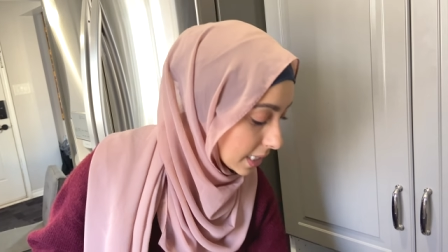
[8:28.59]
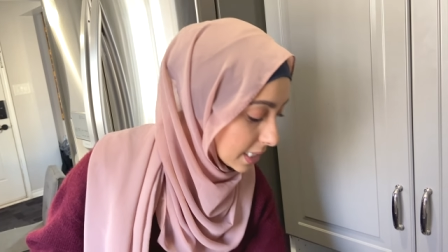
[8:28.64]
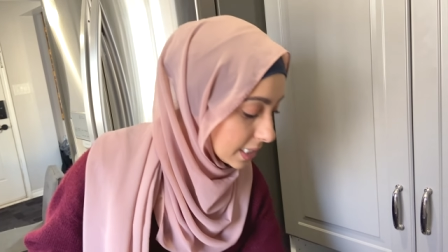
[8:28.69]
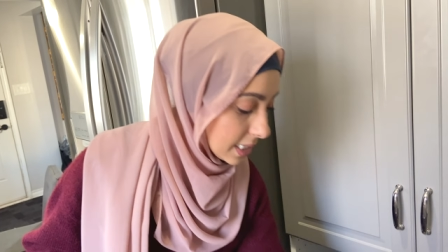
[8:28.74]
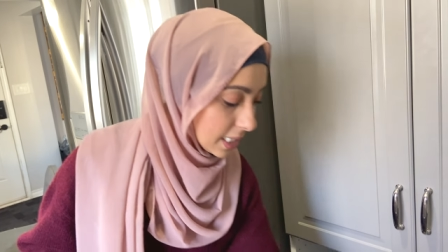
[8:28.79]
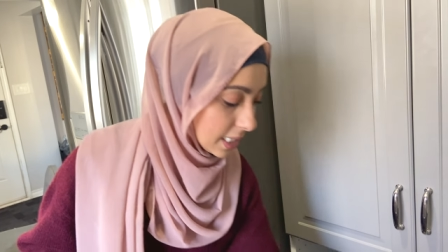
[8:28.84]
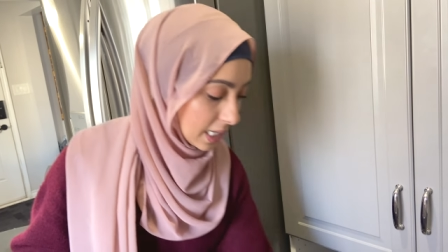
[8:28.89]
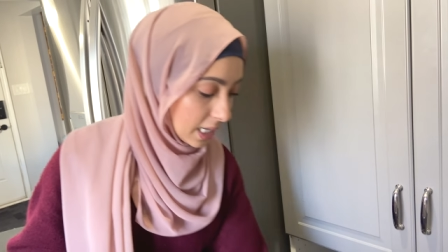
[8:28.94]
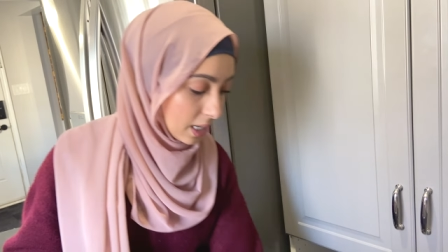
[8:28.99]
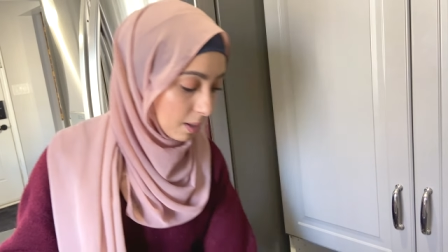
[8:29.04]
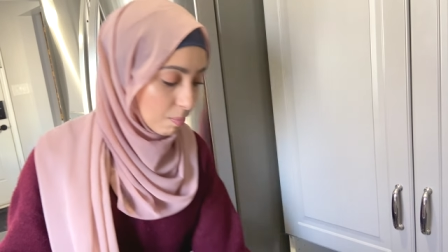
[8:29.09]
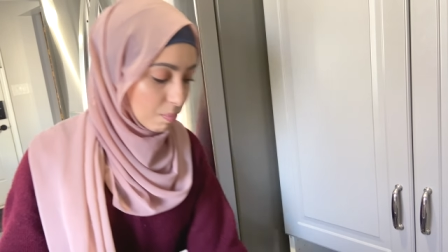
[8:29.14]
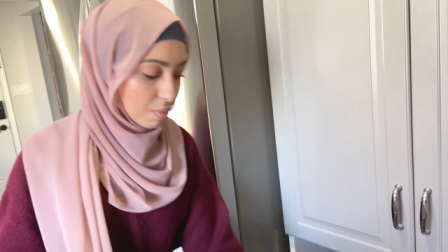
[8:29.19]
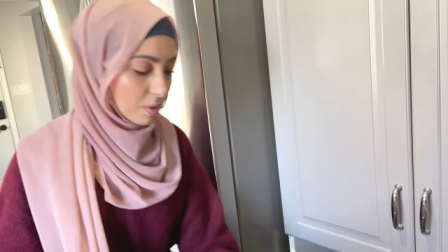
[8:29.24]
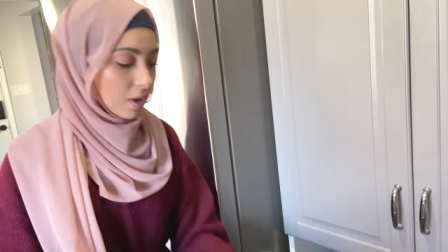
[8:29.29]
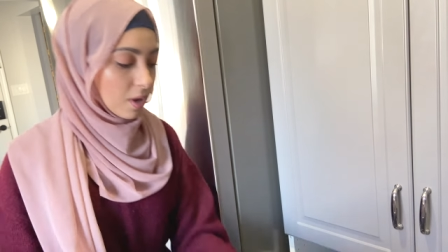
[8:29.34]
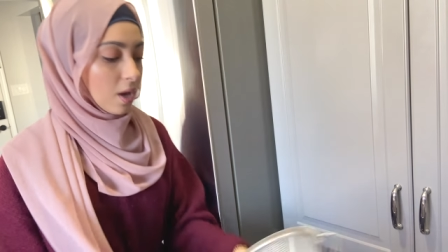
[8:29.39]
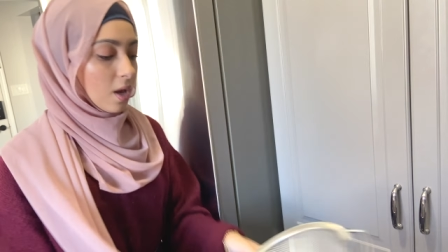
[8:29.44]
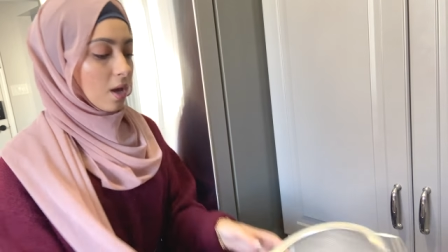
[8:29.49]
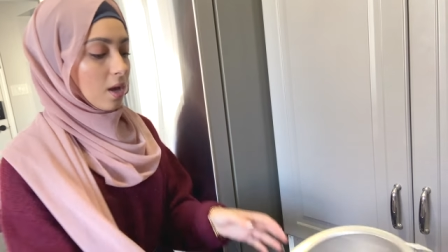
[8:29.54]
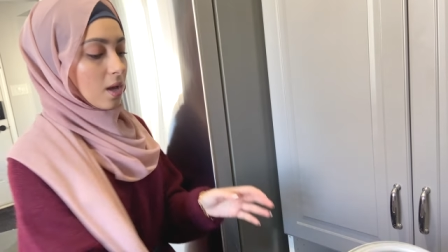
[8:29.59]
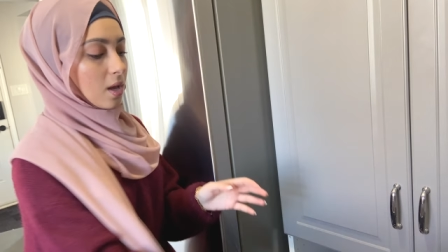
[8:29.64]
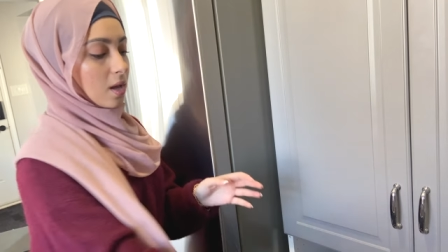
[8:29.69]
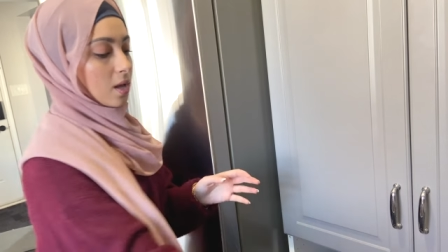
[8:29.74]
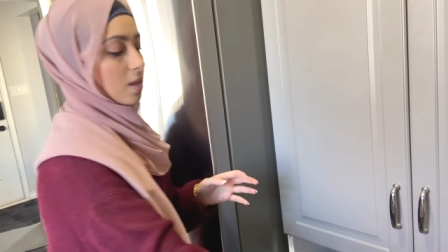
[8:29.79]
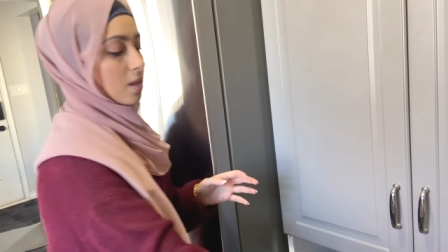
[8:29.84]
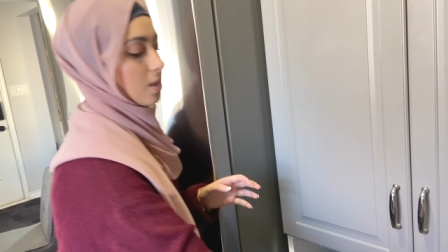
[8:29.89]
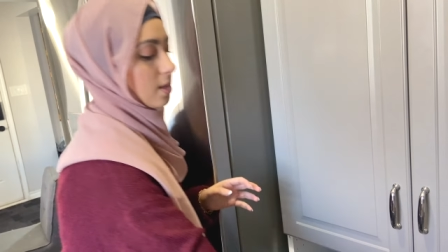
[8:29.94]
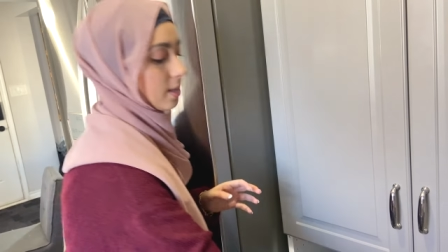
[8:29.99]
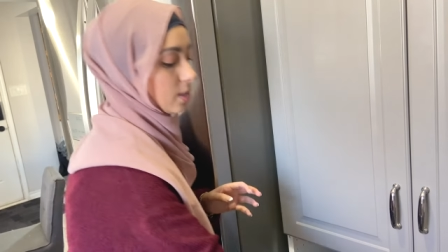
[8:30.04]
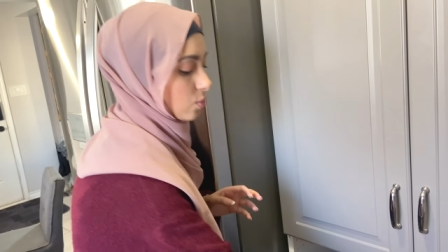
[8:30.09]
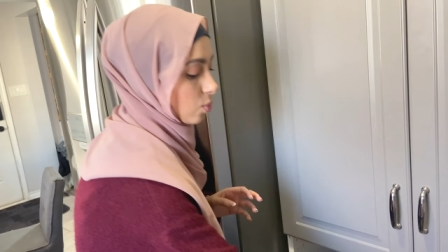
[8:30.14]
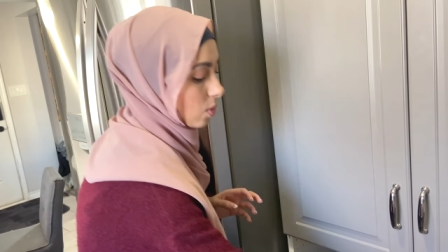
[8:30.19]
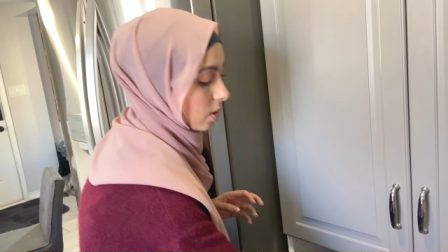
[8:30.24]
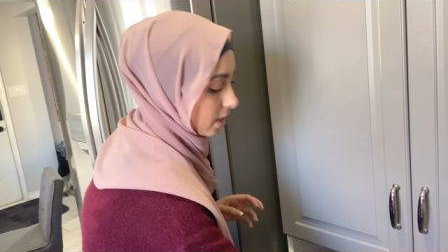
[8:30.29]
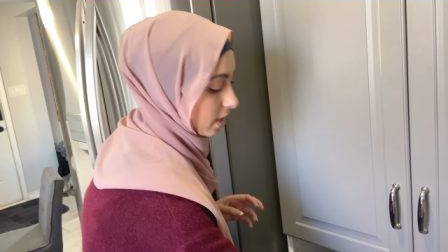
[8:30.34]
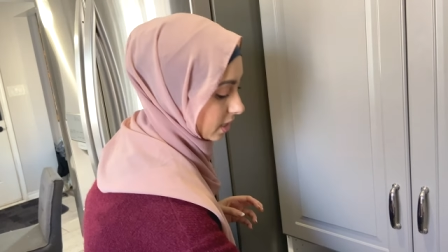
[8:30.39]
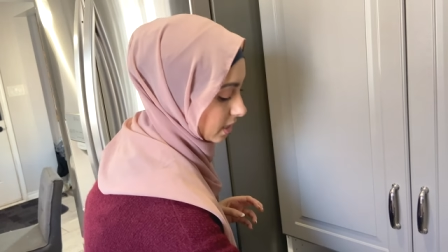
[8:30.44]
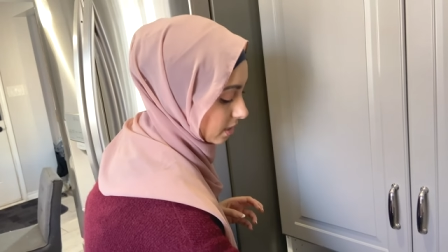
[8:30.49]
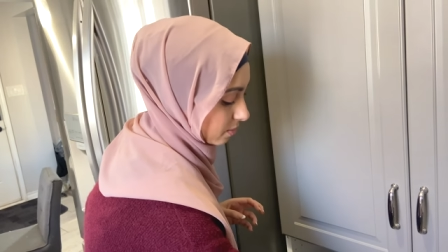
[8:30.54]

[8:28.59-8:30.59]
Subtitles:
deep. This one is